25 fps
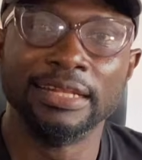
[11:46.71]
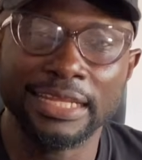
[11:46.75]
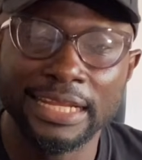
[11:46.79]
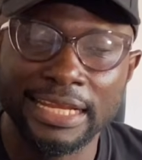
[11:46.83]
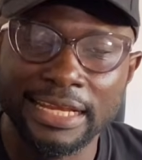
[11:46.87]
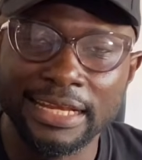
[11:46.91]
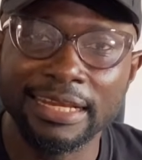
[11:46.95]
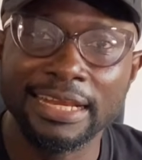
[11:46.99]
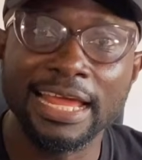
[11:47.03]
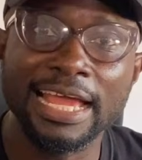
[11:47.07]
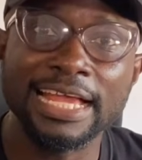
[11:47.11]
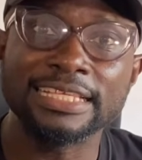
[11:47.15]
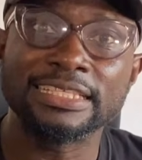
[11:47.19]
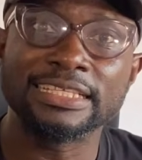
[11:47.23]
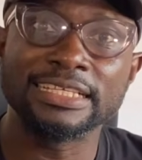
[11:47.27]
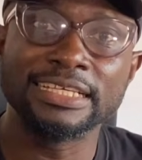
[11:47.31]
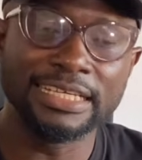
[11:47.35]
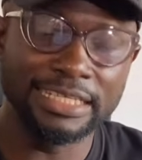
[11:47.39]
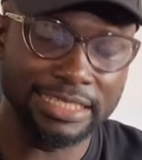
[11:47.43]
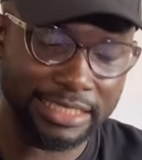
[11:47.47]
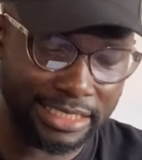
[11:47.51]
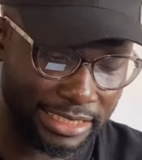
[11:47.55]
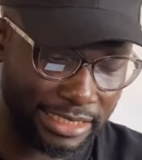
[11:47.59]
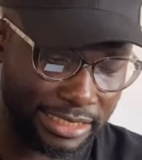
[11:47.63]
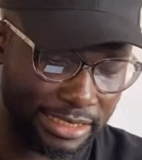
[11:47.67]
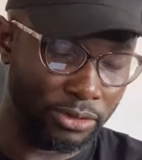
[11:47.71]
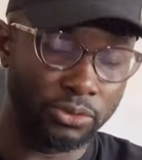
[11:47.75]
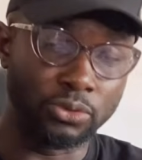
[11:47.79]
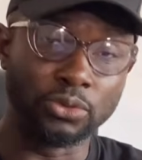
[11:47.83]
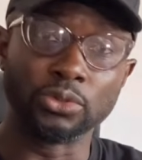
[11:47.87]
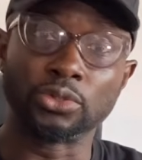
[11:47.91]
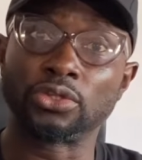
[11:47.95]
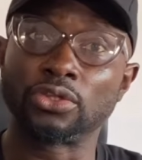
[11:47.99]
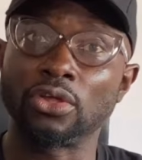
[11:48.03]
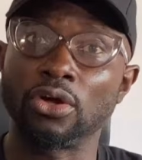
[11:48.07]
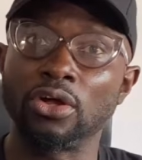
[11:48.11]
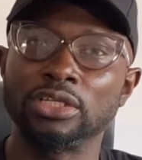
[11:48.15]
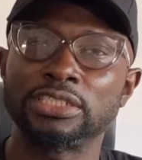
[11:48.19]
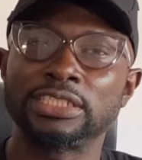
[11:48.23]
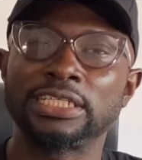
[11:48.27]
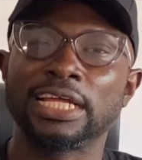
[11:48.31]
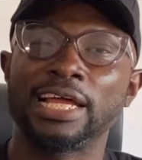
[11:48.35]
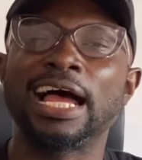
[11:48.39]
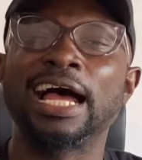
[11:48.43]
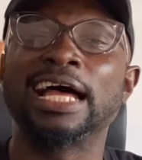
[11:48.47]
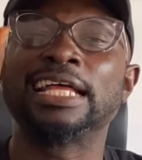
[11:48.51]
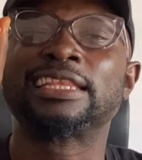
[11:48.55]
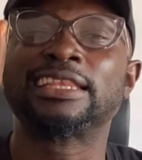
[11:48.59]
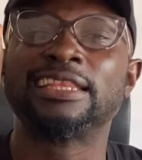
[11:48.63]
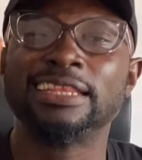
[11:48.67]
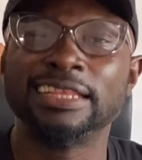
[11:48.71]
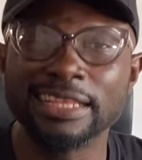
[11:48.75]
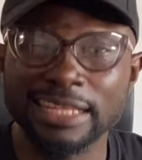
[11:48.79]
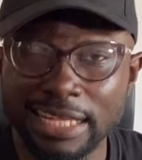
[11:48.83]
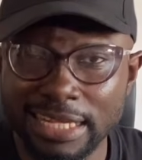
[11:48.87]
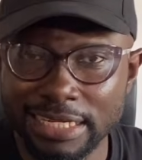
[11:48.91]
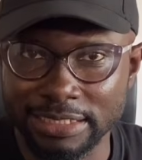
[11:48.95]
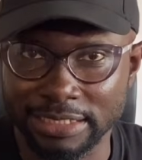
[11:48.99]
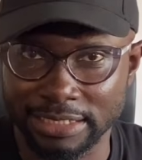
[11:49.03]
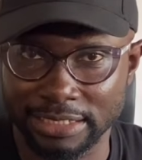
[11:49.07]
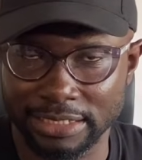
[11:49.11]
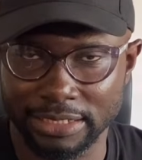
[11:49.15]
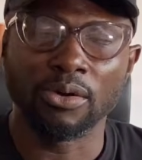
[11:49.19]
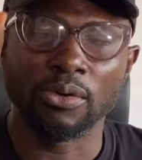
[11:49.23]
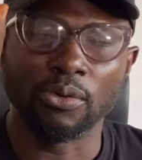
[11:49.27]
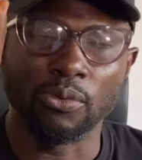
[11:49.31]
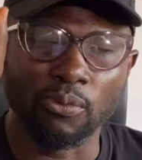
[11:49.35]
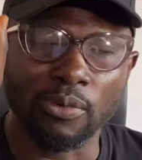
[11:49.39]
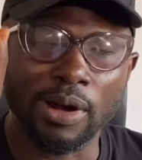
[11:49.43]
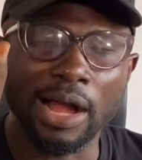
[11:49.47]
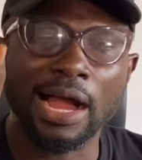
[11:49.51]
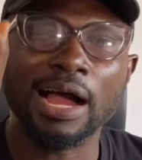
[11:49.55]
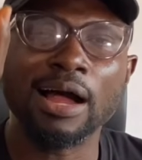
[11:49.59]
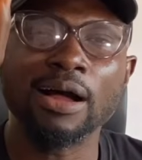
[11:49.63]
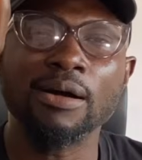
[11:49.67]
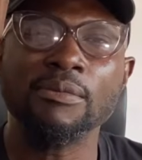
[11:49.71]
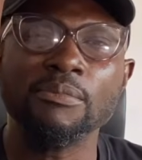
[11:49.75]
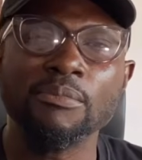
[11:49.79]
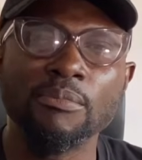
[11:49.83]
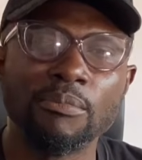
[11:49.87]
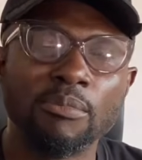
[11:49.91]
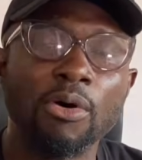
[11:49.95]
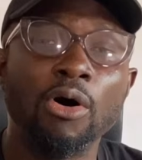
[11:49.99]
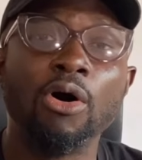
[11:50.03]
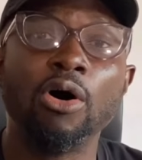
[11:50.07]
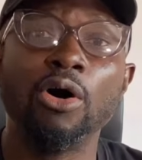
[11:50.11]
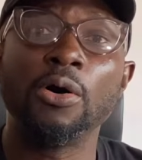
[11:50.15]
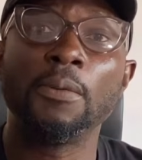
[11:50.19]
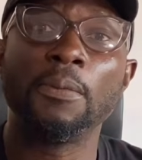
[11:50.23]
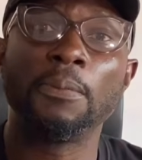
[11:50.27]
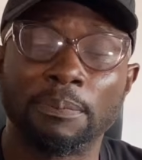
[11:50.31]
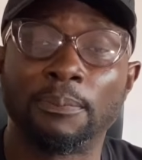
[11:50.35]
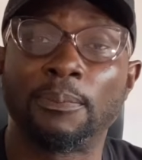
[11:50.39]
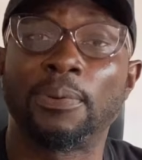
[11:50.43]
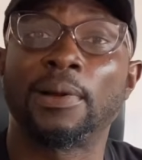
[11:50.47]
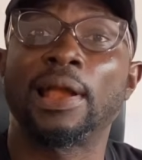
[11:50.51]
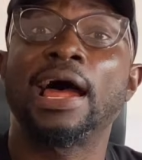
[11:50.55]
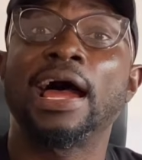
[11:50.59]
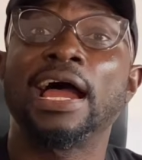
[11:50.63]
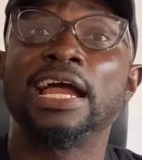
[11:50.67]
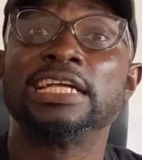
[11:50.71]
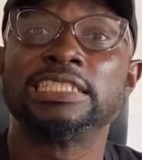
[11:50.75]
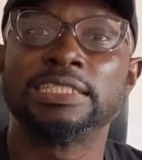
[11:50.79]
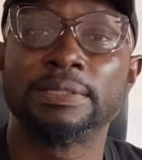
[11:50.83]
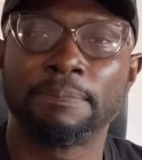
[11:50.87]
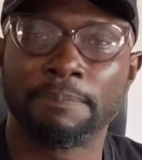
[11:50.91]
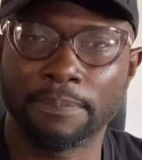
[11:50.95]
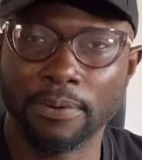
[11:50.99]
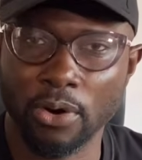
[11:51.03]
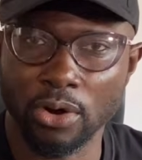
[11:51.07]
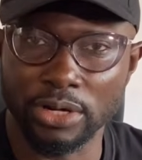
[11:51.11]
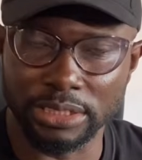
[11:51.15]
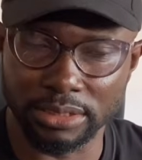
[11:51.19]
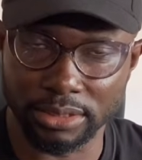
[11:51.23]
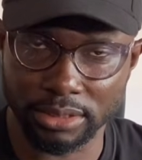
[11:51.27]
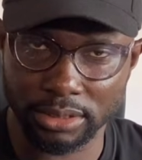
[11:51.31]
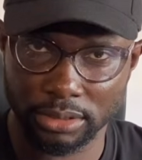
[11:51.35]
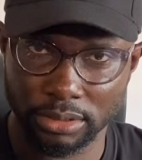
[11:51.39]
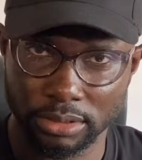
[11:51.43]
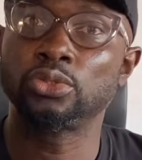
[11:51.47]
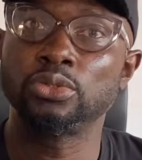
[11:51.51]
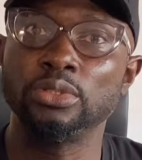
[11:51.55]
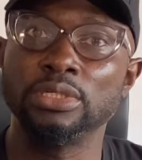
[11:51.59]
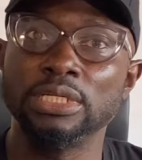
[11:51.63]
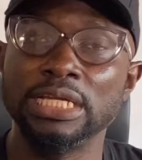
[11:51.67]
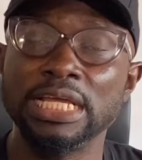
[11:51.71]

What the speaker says: the next is to touch at least 1 more price point.